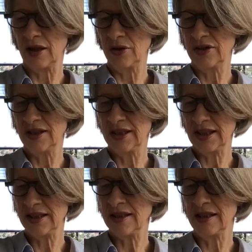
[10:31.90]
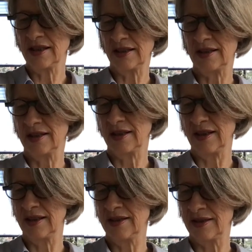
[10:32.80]
Odysseus
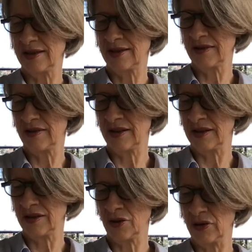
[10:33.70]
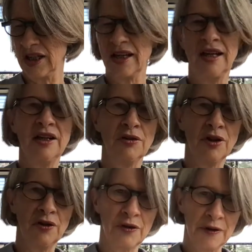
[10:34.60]
is the Greek
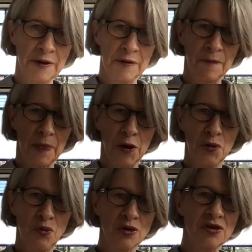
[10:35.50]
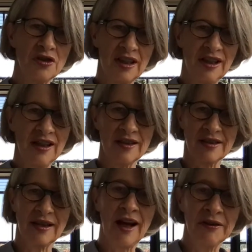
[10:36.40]
hero who wanted to hear the
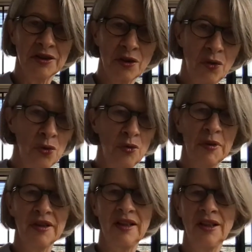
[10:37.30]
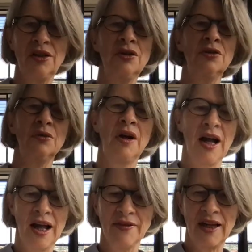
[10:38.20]
siren call, but he knew
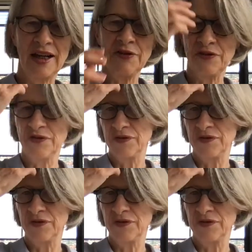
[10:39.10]
that if